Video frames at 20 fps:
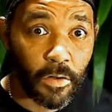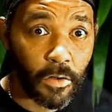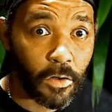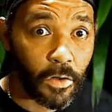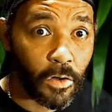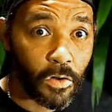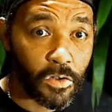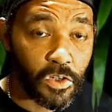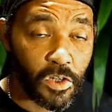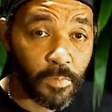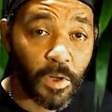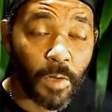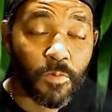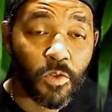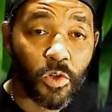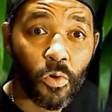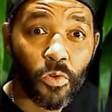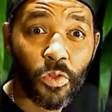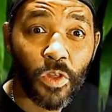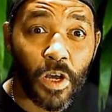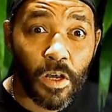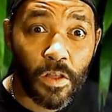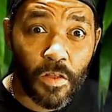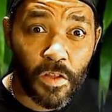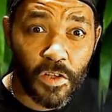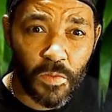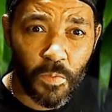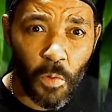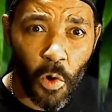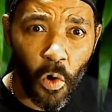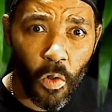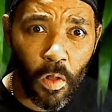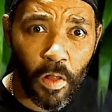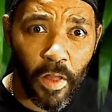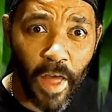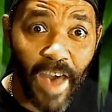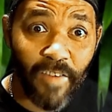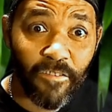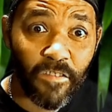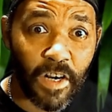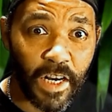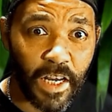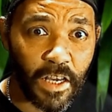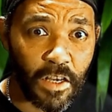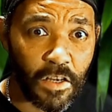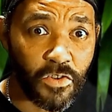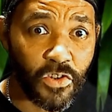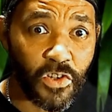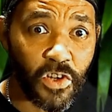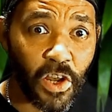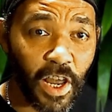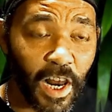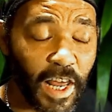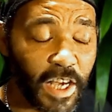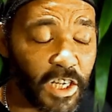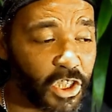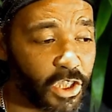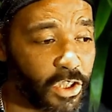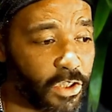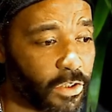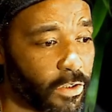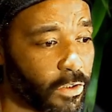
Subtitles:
or sometimes called the small heavenly circulation.